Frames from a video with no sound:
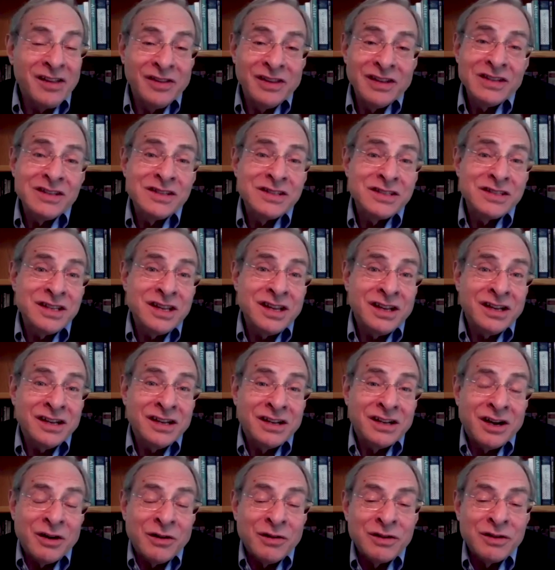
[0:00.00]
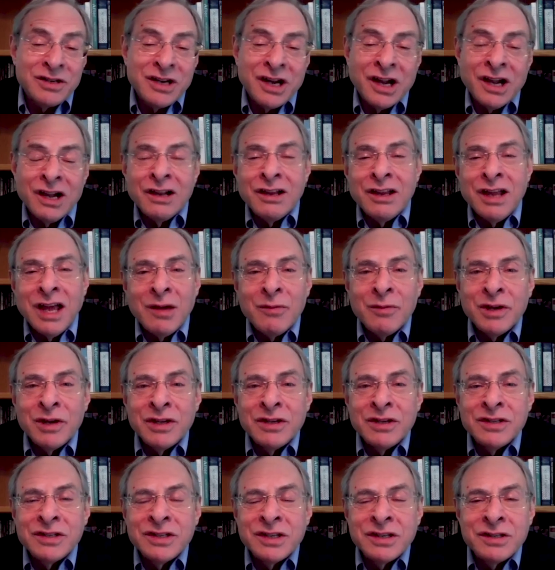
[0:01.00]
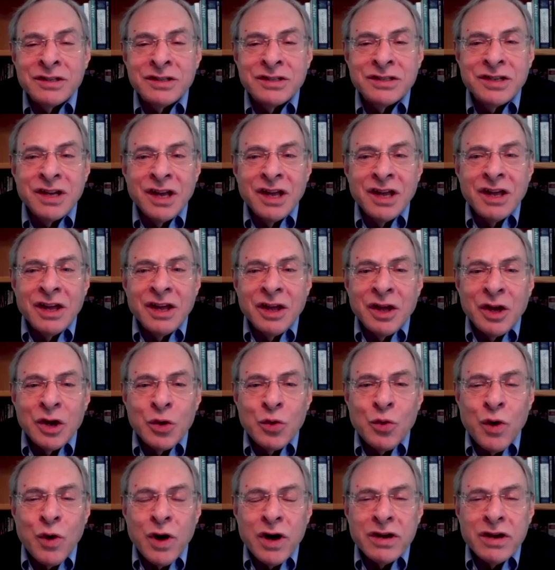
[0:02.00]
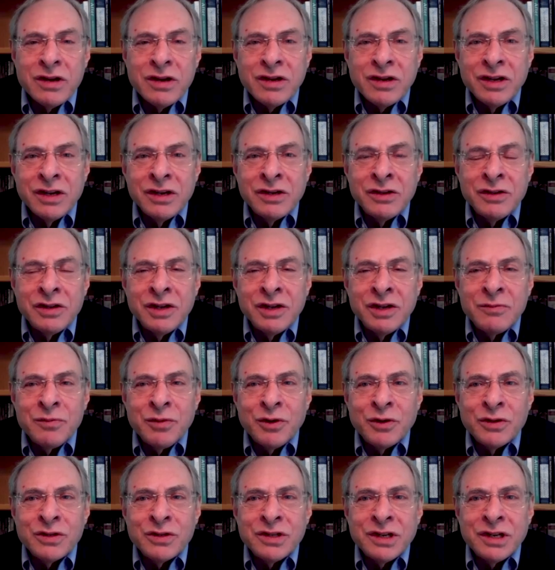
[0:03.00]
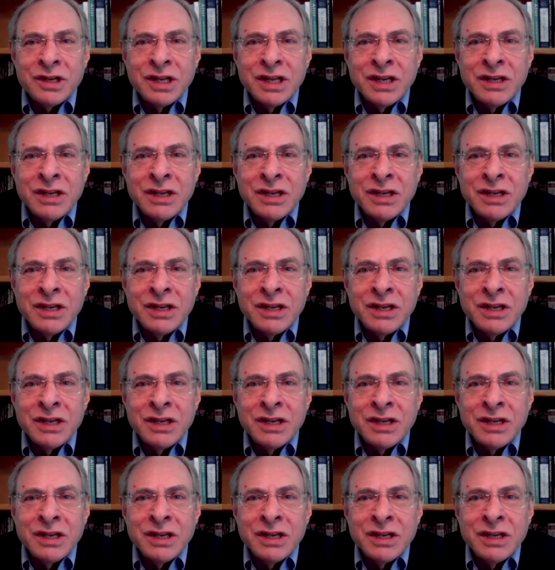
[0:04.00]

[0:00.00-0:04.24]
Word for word: this uh, current Dalai Lama is, is quite a unique person.